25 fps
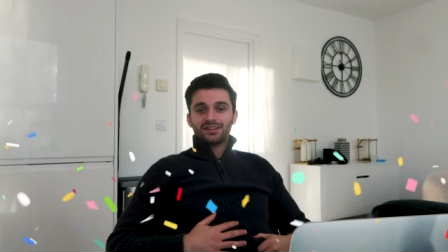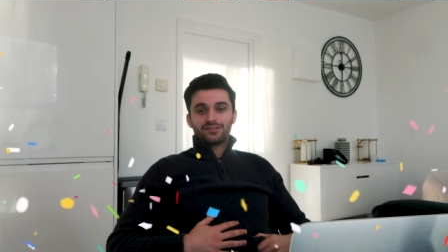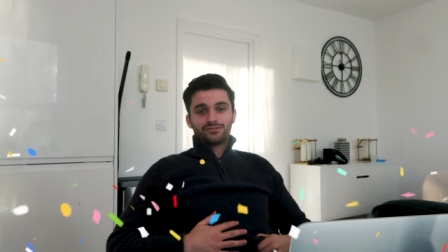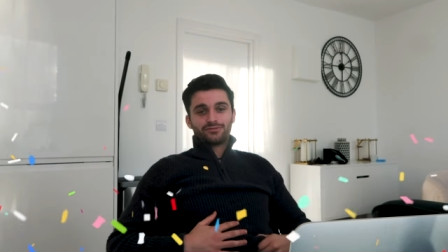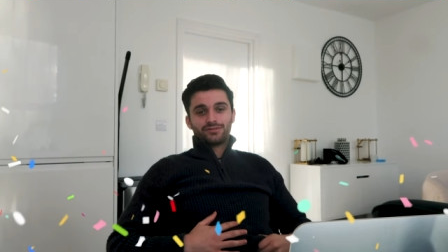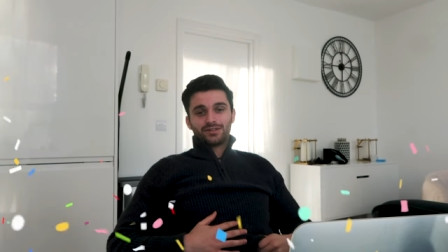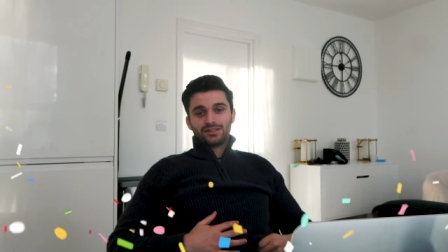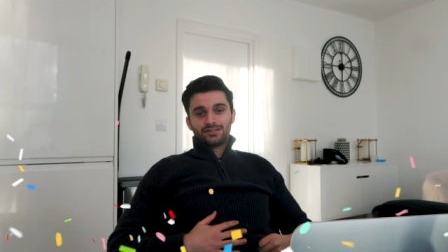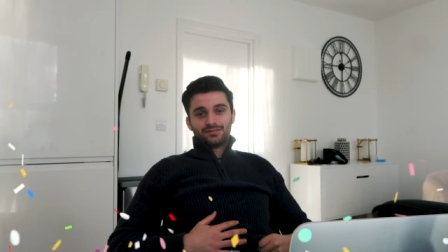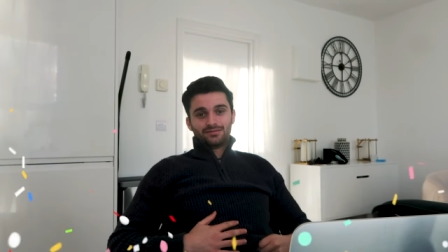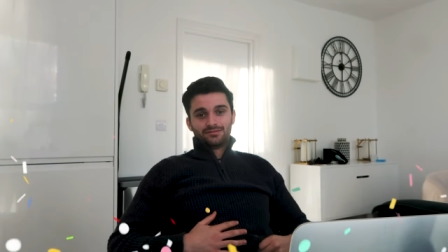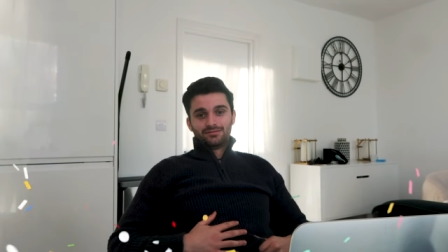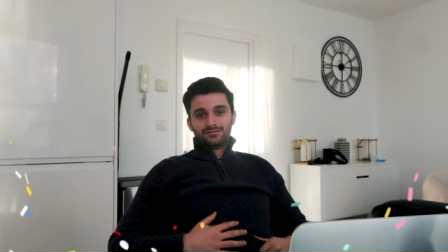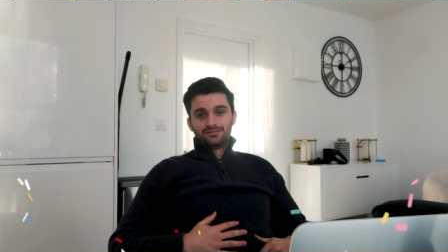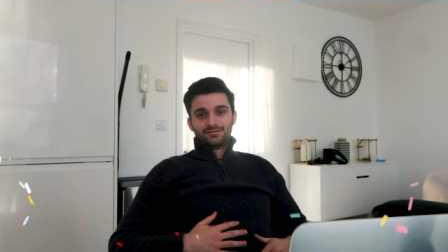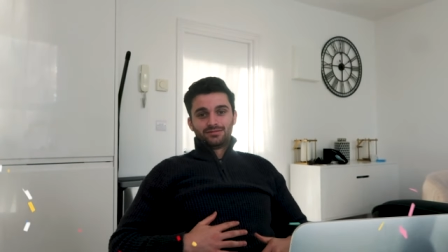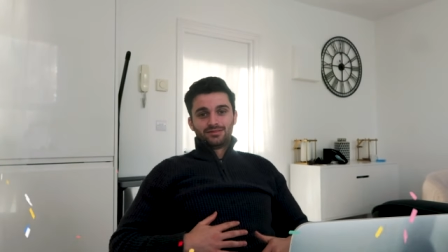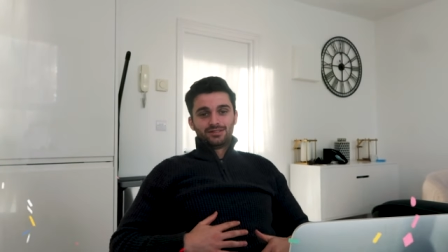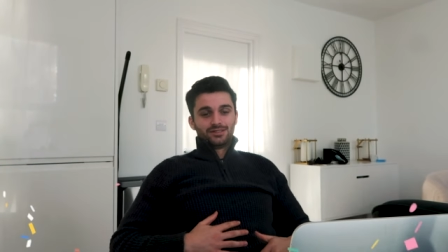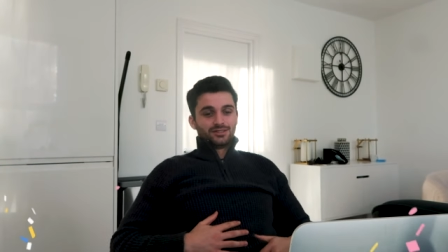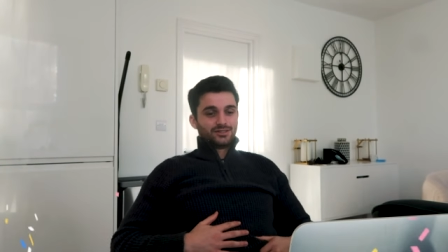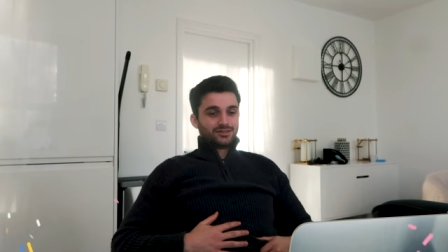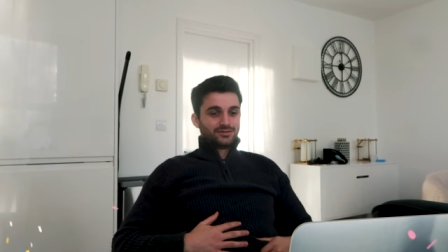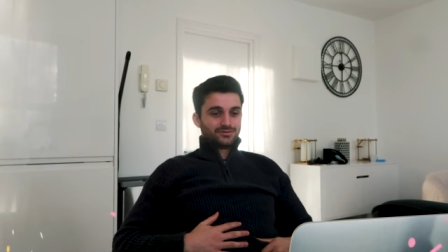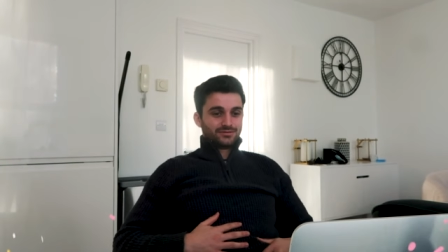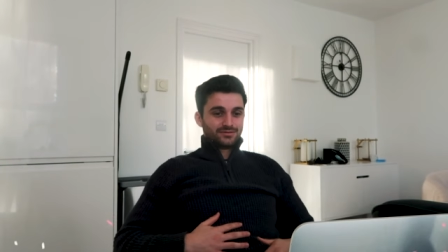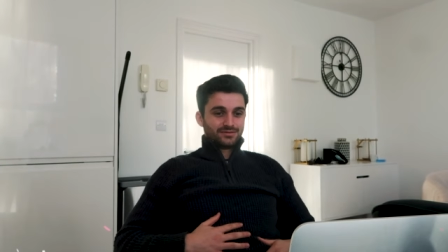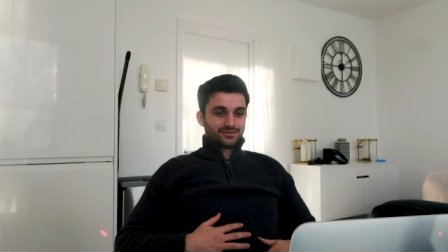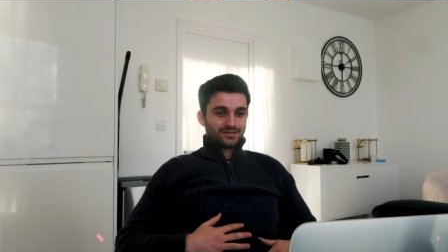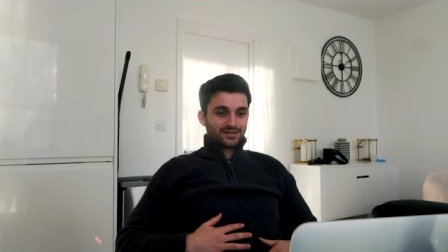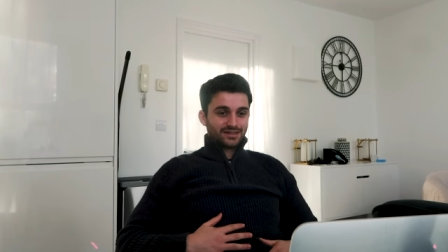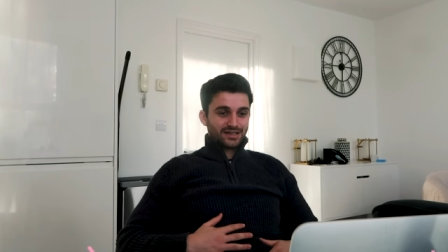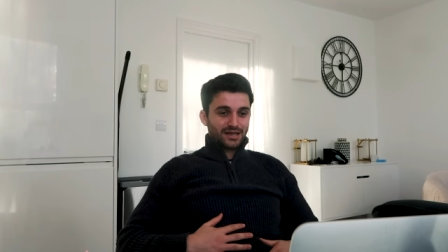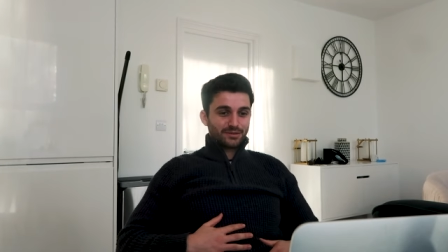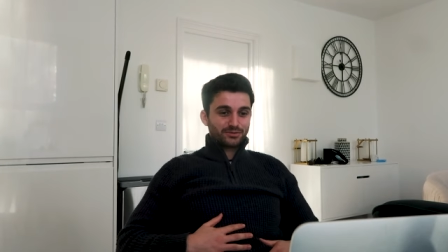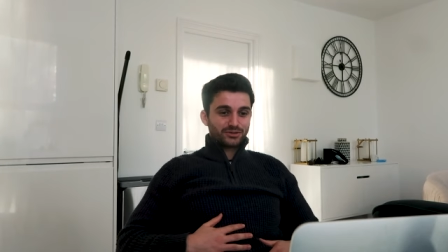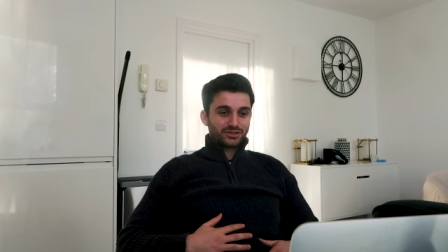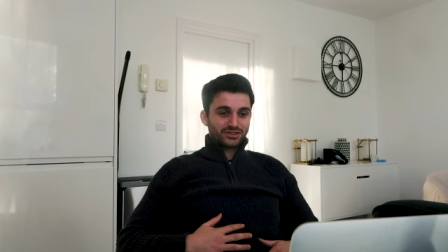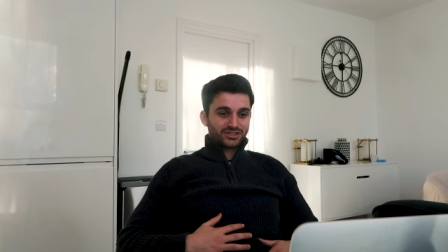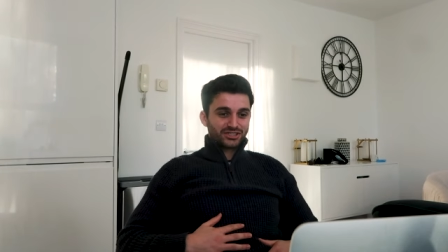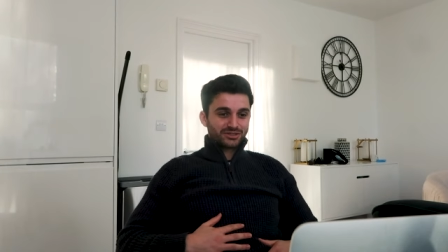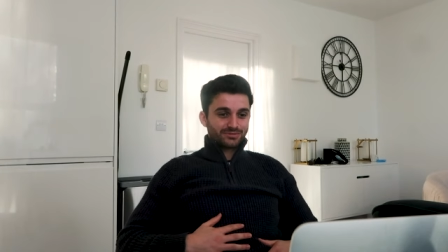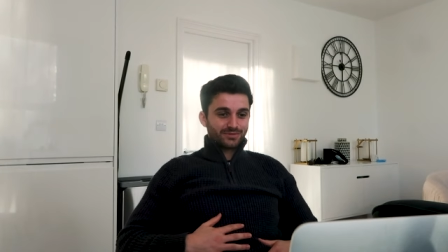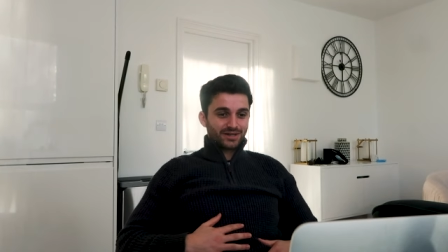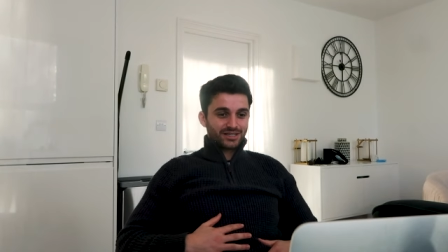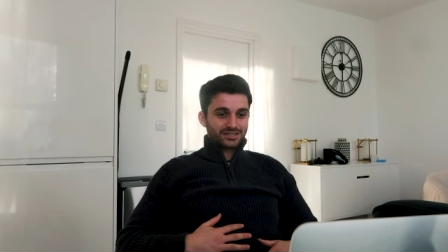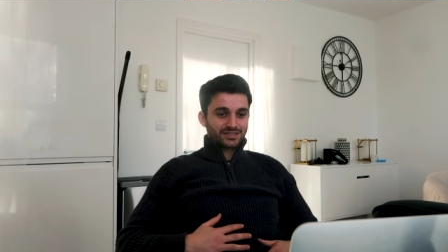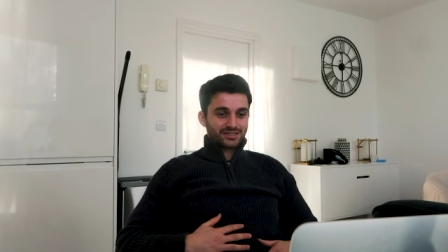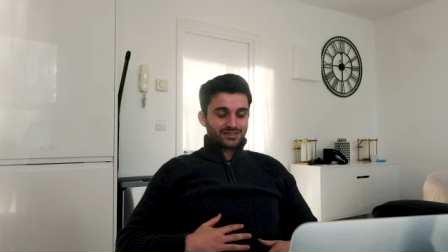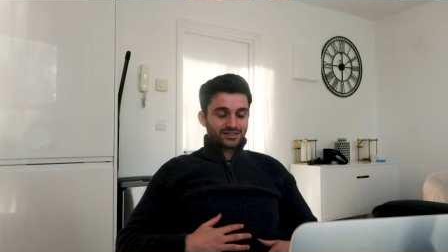I'd fail, you know? Absolutely
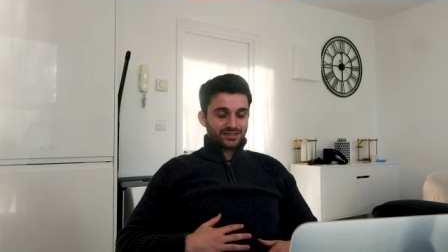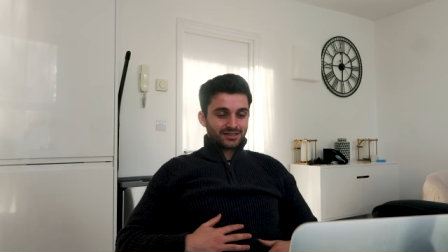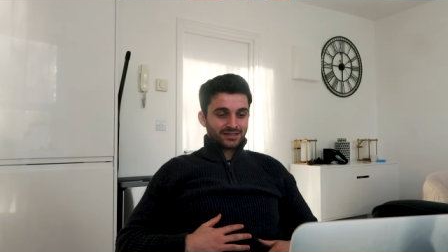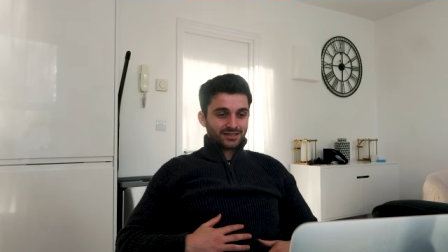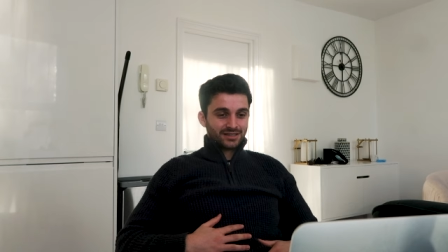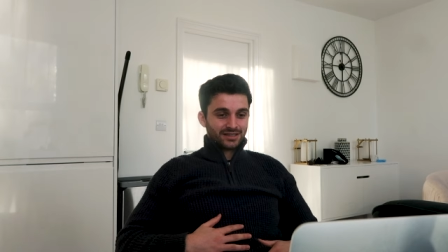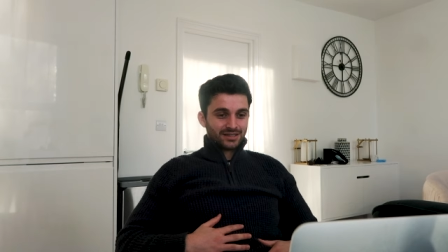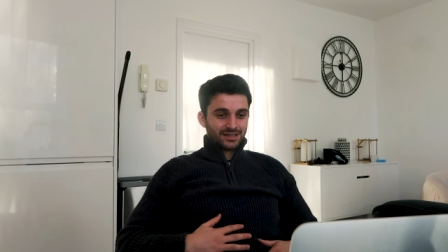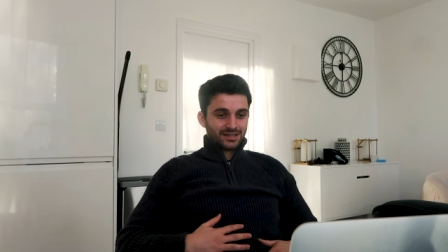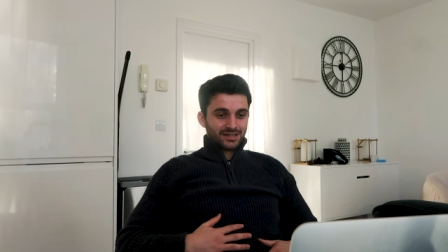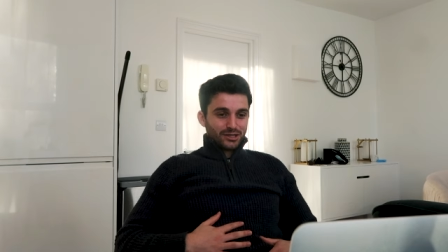smashed it.